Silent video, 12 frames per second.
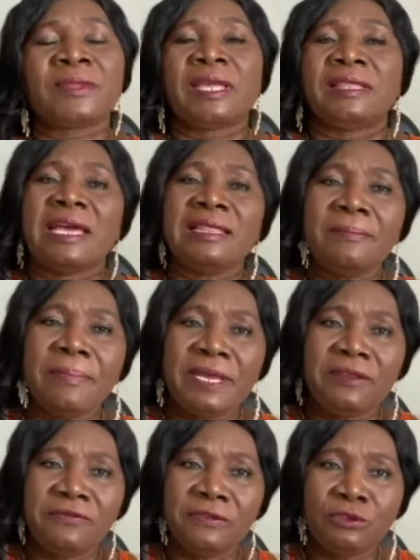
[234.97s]
The other
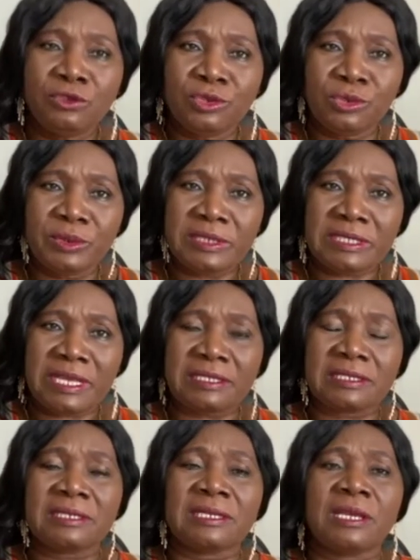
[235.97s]
benefit to you is
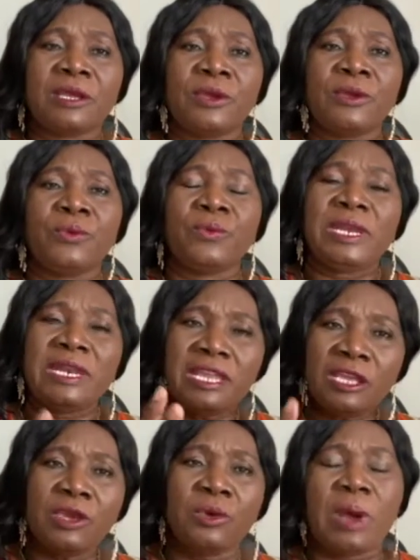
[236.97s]
that we
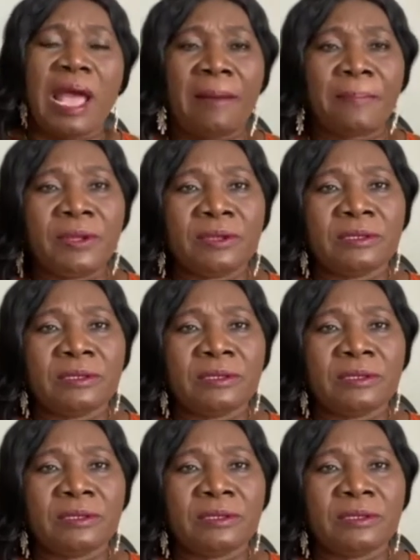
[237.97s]
link you up.